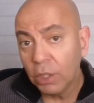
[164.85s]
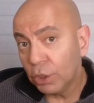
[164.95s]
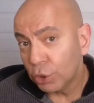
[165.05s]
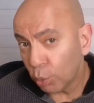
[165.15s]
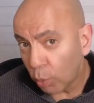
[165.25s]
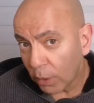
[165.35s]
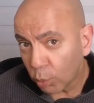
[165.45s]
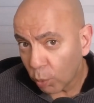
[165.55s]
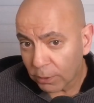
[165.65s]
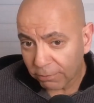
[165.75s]
So, what
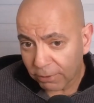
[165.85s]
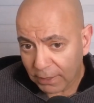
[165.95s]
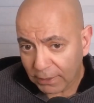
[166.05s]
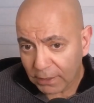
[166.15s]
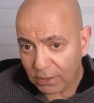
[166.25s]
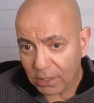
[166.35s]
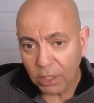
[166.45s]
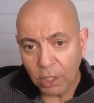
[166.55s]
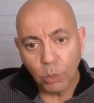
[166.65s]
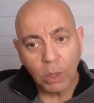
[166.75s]
were the findings?
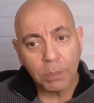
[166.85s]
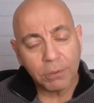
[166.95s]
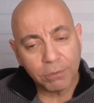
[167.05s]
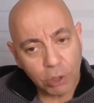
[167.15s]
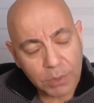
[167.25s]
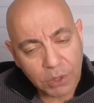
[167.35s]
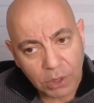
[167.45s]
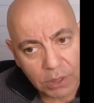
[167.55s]
Well, performance on